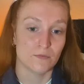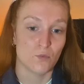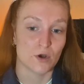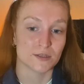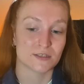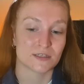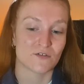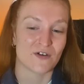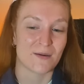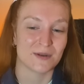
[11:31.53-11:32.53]
once the
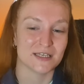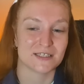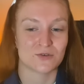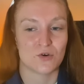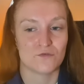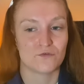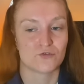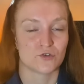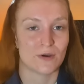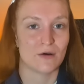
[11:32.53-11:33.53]
family sort of
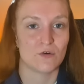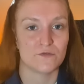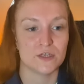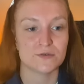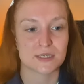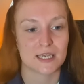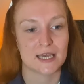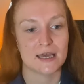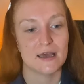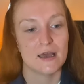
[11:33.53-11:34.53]
grew out of using
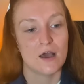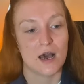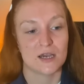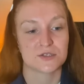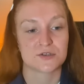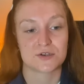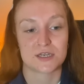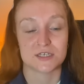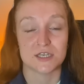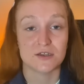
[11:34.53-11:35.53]
it. I also took
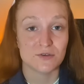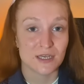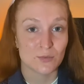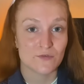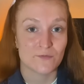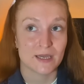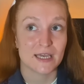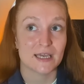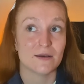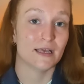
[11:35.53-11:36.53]
it to uni with
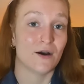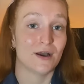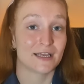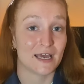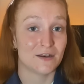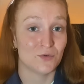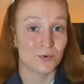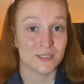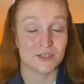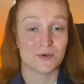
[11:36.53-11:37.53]
me. Now, again,
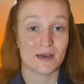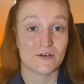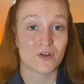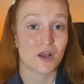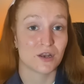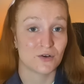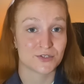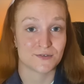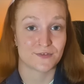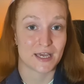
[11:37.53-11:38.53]
we do have
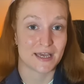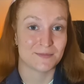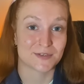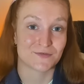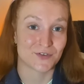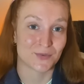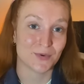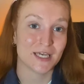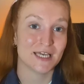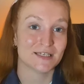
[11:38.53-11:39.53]
lots of games for the
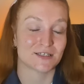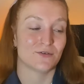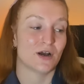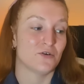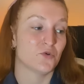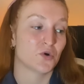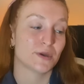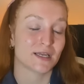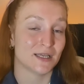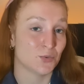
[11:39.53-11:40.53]
Wii, so I will
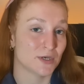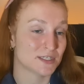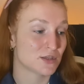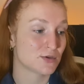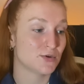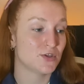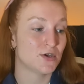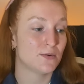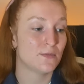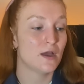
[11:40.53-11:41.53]
quickly whiz through
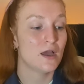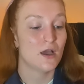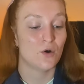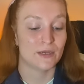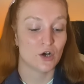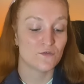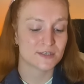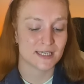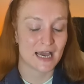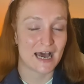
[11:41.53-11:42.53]
them. We
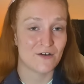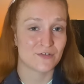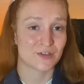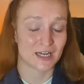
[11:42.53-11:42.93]
obviously have the